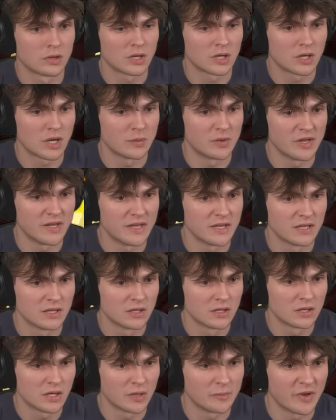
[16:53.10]
I'm here.
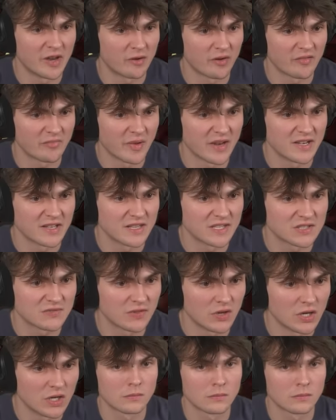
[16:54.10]
I'm here. I've made it this far.